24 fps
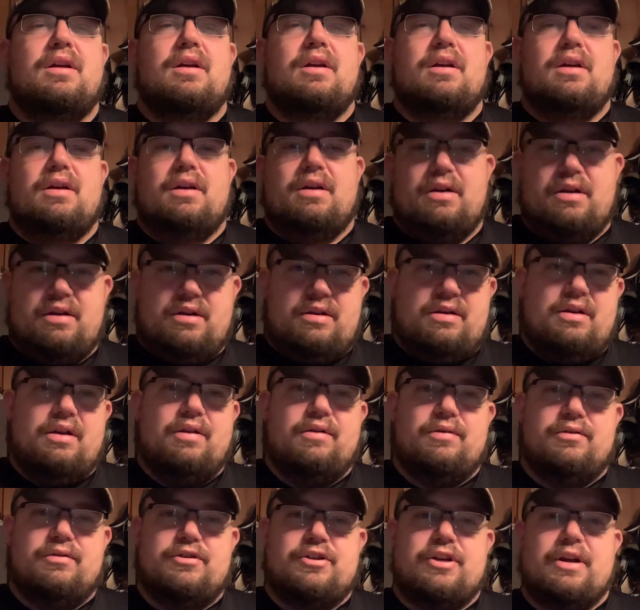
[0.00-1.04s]

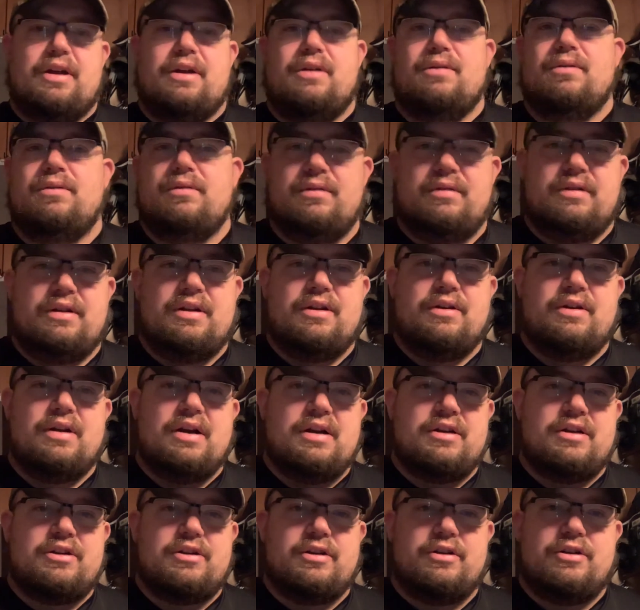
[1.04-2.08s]
another channel that you
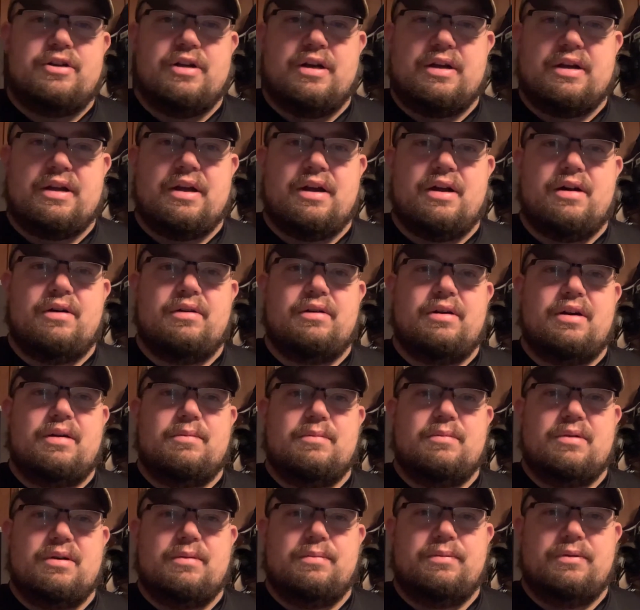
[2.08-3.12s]
guys should check out, I'm
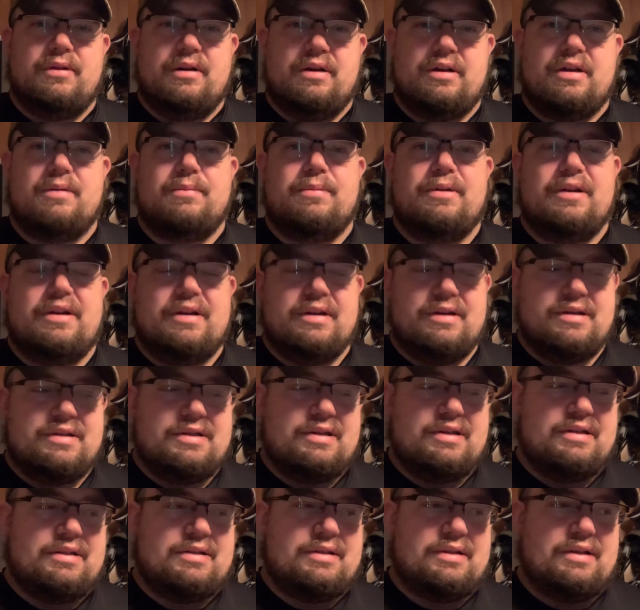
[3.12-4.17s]
going to plug it because
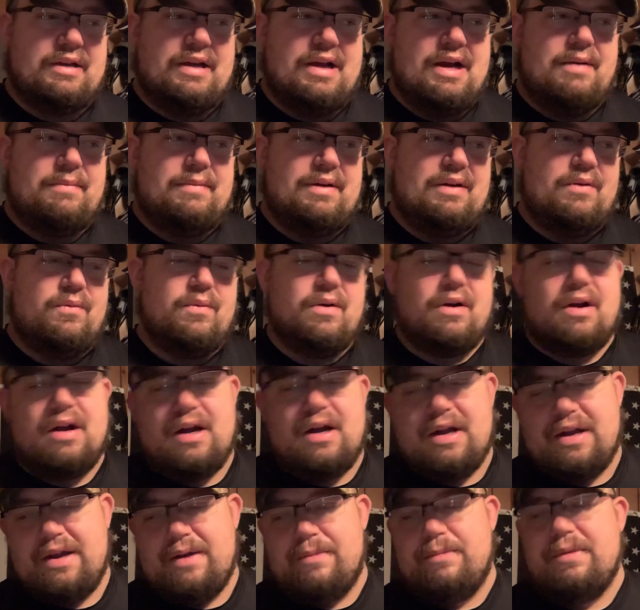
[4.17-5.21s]
it's got me where
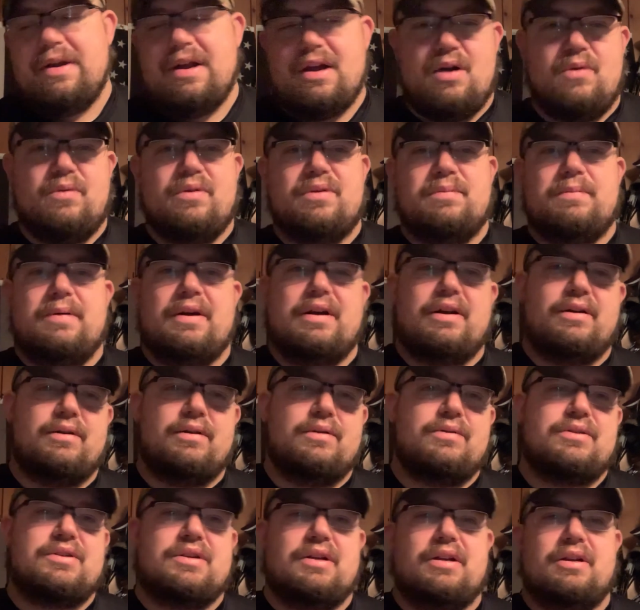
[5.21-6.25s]
I am now with my arrow
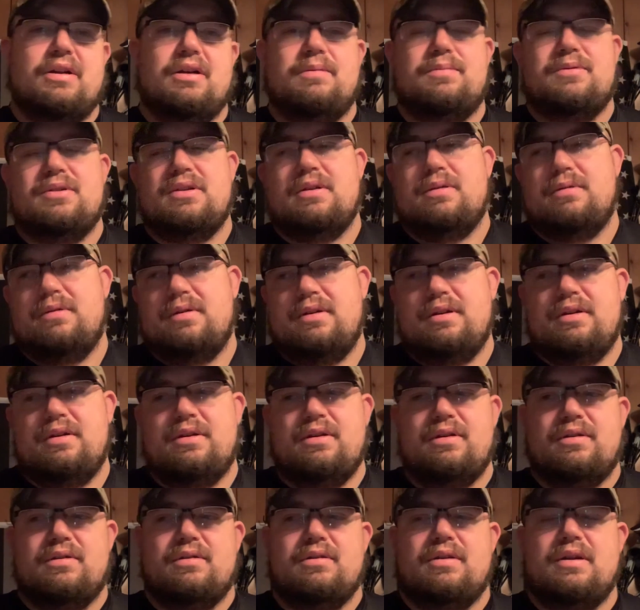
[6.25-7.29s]
setups
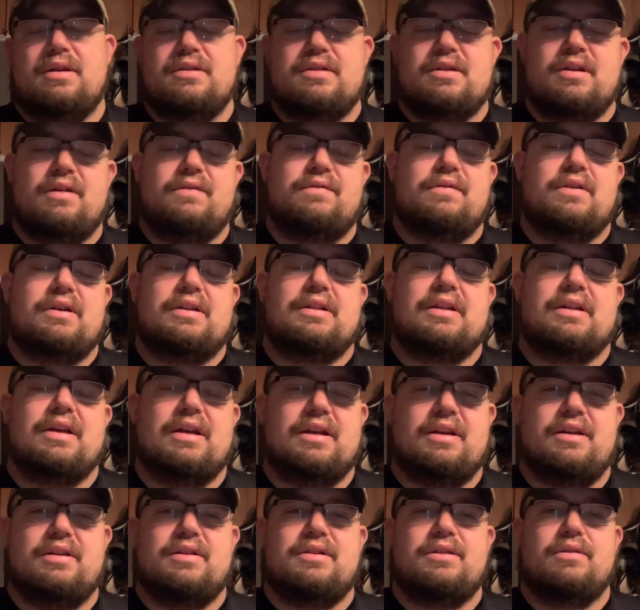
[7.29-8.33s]
and stuff like
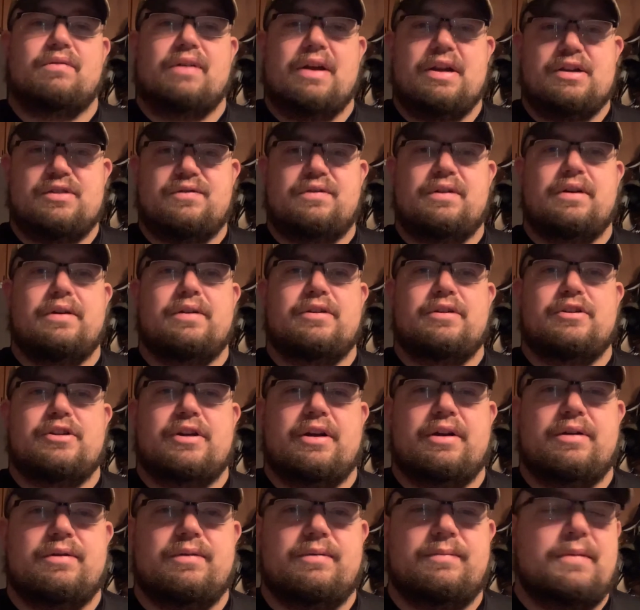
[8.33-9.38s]
that, is the Ranch Fairy channel,